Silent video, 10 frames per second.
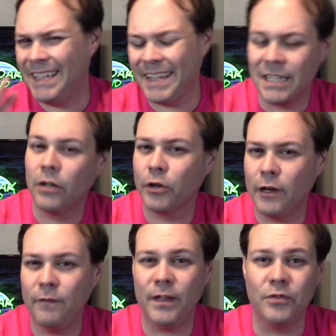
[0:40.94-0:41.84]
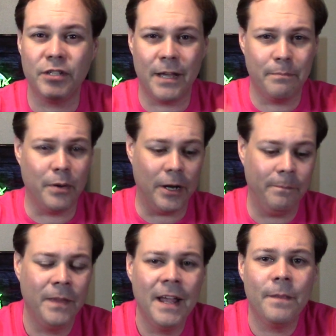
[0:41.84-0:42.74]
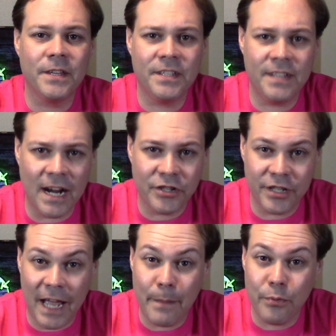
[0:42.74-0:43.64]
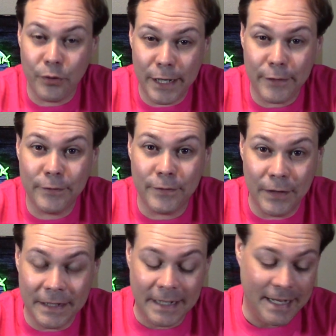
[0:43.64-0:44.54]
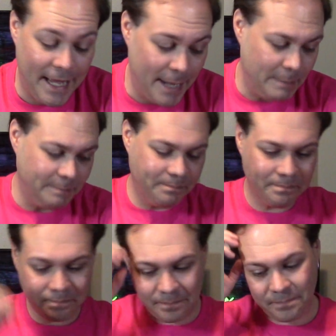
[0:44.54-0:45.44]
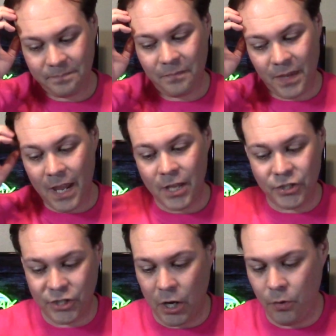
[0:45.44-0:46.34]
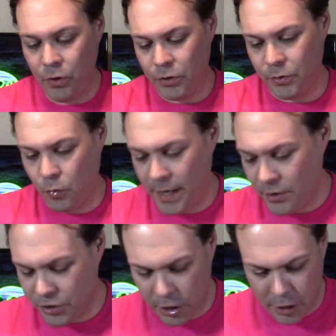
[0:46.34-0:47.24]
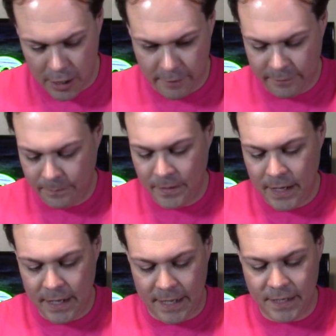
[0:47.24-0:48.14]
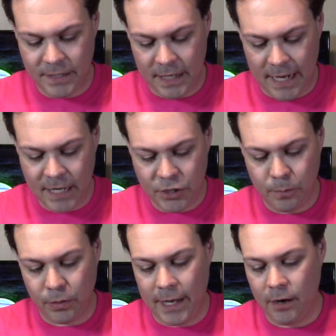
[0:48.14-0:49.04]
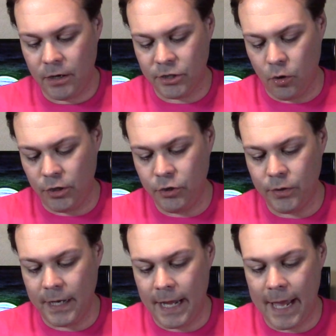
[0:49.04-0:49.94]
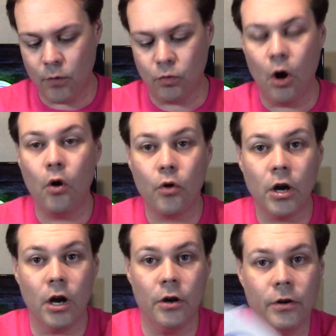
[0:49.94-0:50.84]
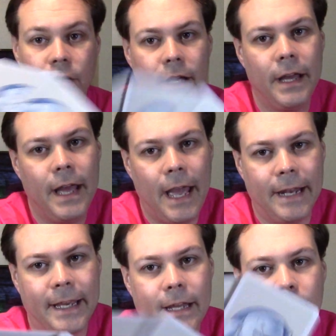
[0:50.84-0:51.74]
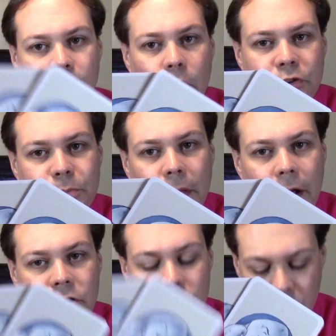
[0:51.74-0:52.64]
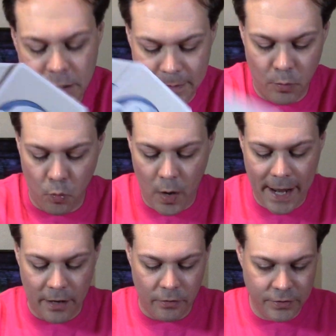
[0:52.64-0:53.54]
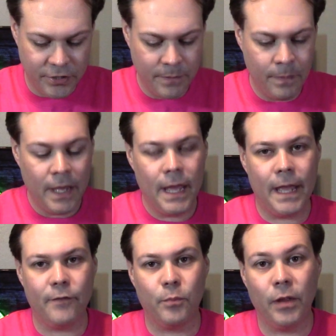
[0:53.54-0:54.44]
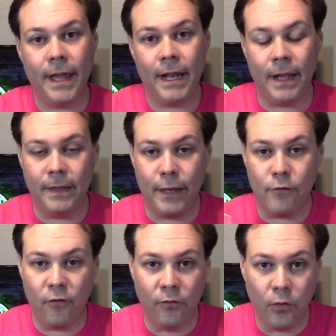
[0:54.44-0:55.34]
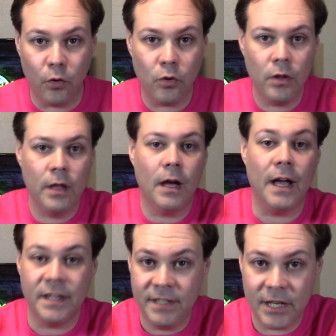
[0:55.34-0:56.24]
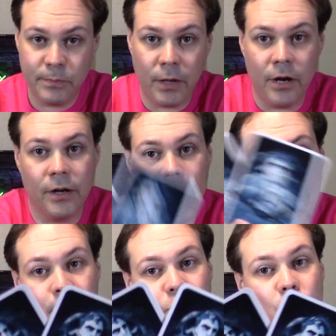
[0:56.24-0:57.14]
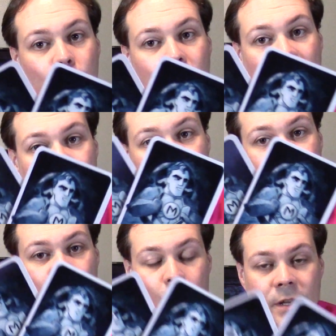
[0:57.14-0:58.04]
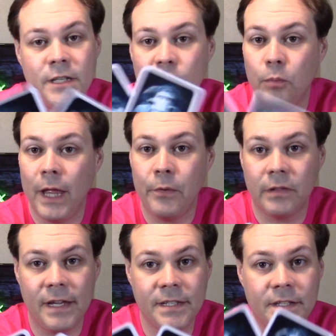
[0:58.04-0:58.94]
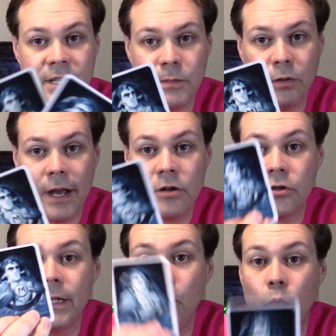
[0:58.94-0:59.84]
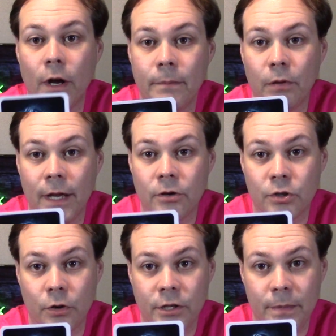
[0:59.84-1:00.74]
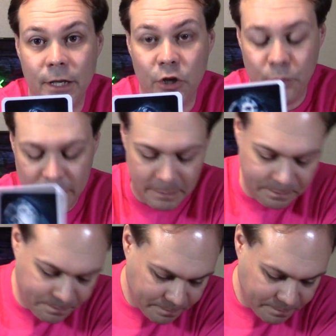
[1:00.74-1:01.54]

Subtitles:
Yeah, it's a little confusing, but this is actually a pretty fun game. So the way you start off is each player is going to get a role card. And again, most players are going to be whales. If you're playing in the full 6-player game, 2 players will be humans. If you're playing with less than 6 players, only 1 player is going to be human.